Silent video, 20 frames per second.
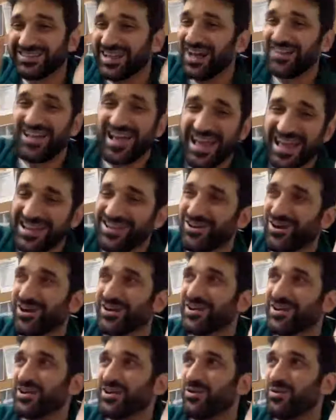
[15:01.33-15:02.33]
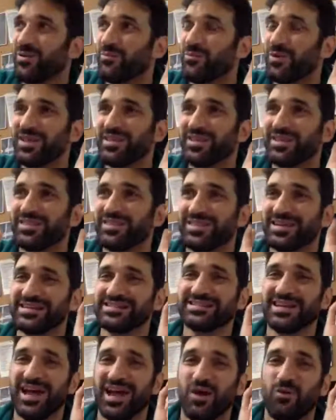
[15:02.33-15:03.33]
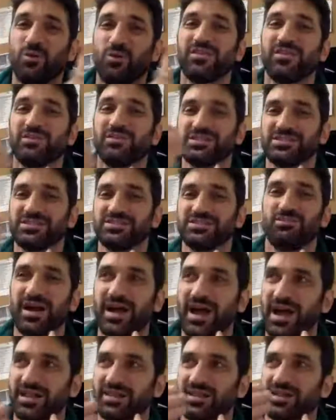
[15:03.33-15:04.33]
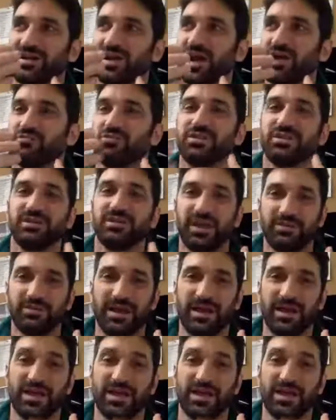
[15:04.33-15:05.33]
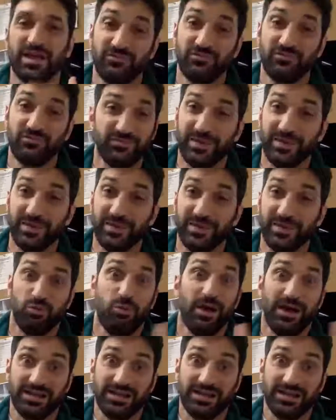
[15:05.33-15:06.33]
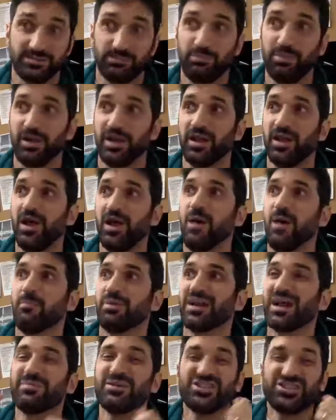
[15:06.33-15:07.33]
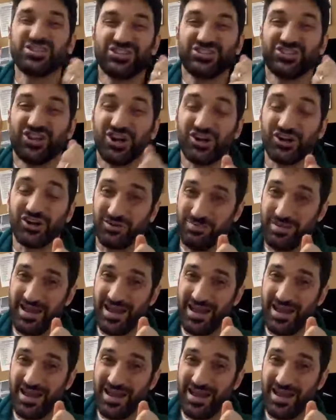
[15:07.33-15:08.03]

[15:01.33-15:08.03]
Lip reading: I'll end on, one of the reasons why I really like Matt, and Matthew, we've met like twice, but I'm a sucker,